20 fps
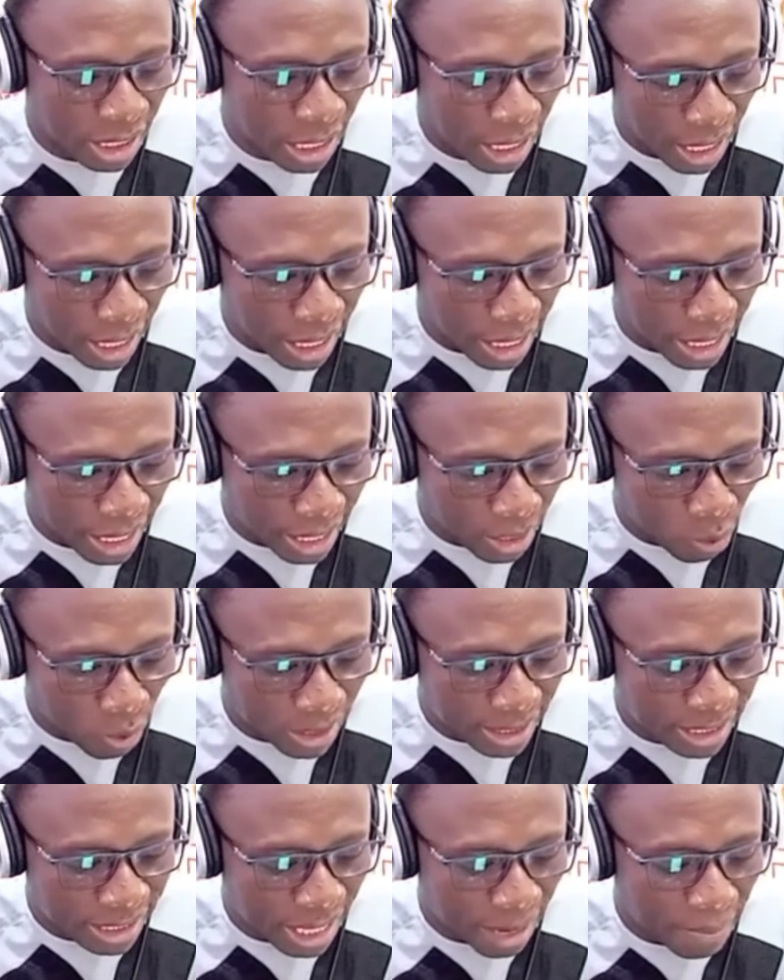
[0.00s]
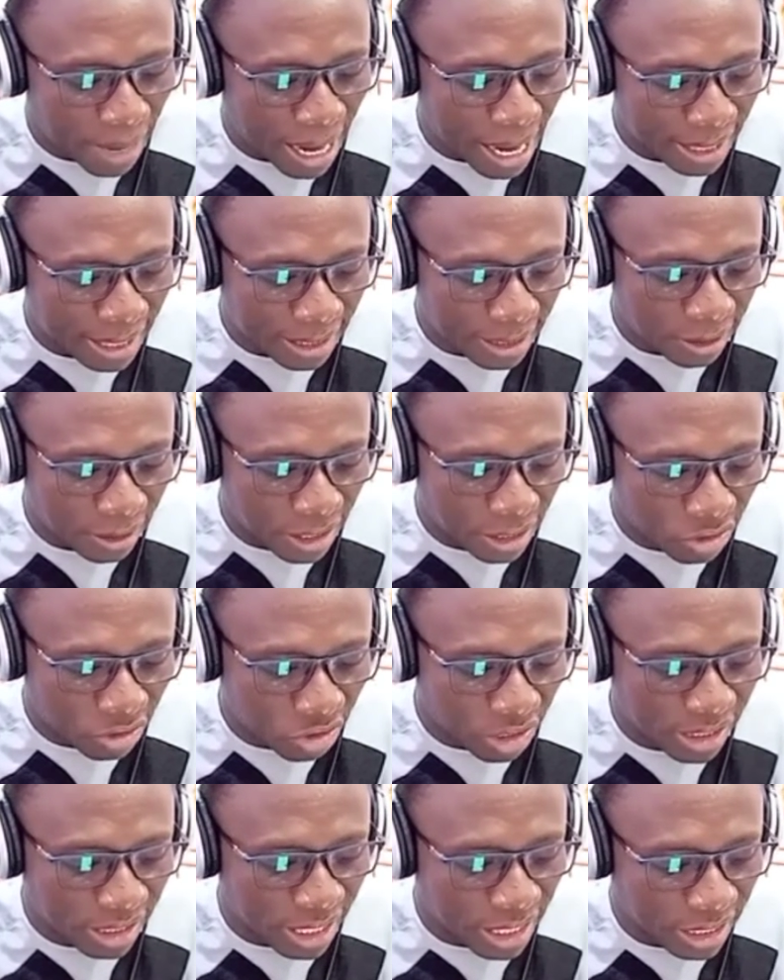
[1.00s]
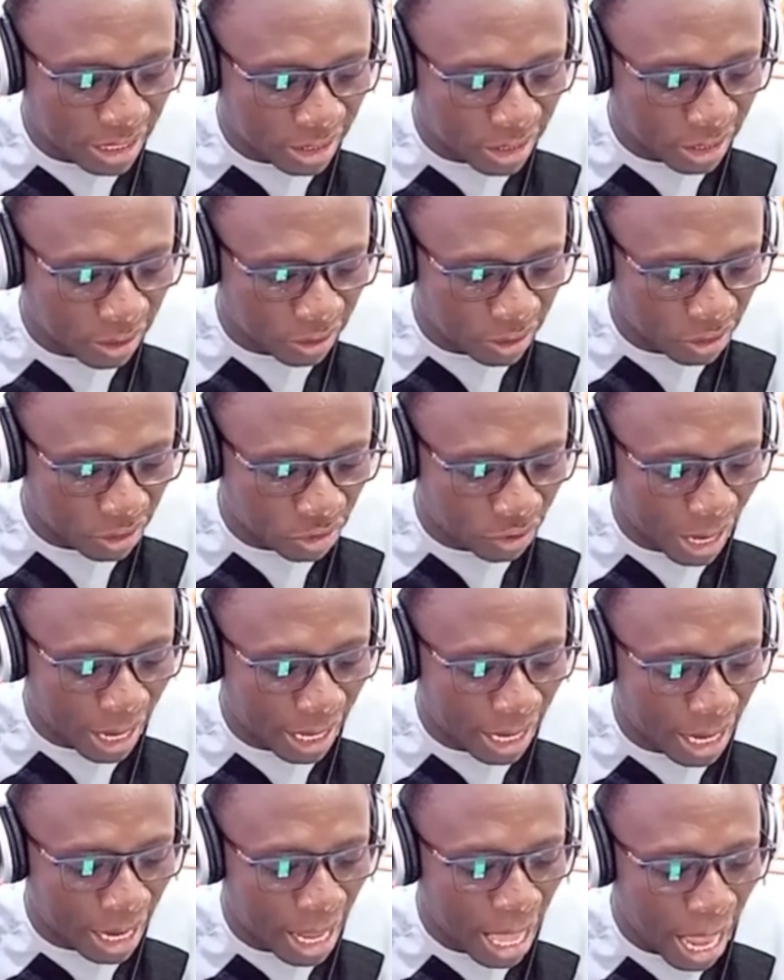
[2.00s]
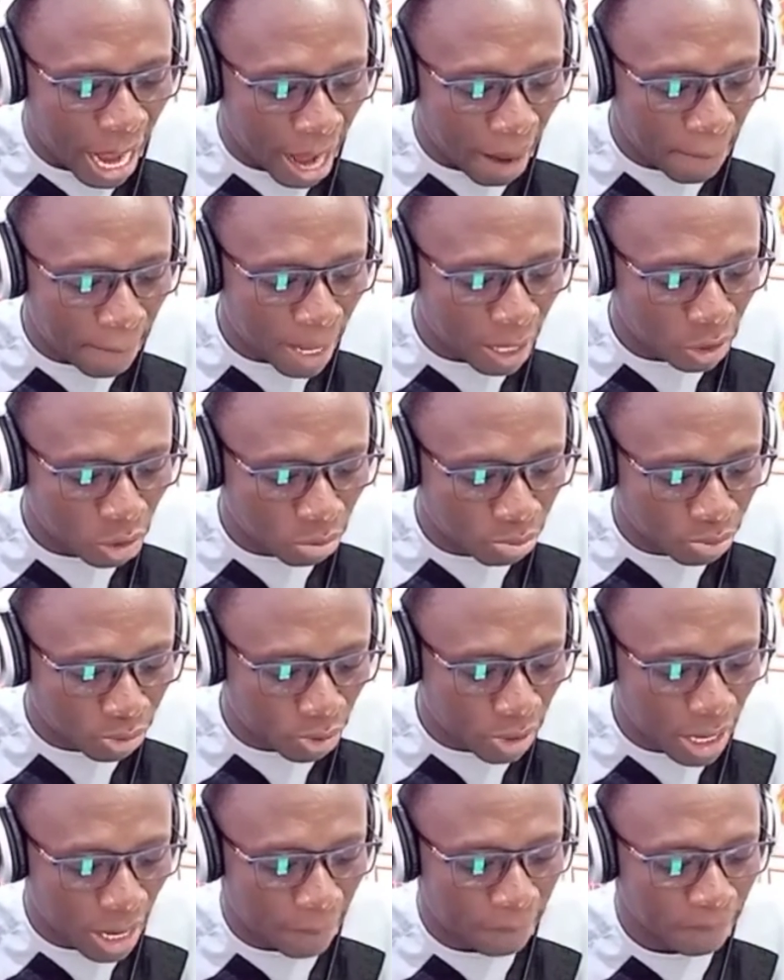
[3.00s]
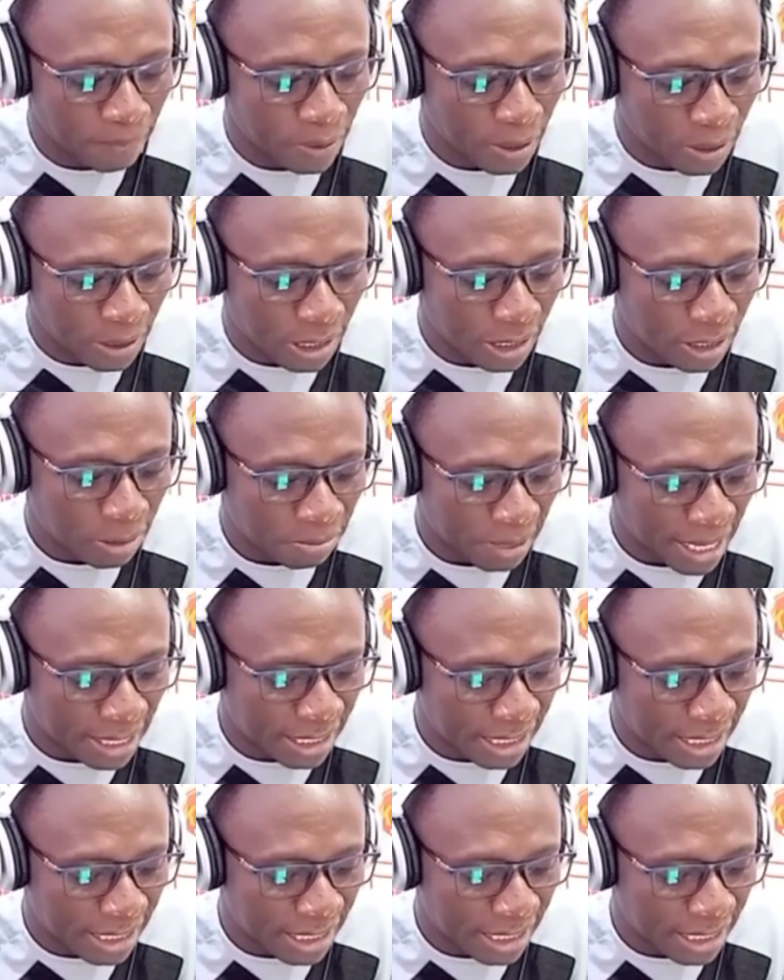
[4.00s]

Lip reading: And West Ham are still interested in Chelsea striker Amadou Broha, despite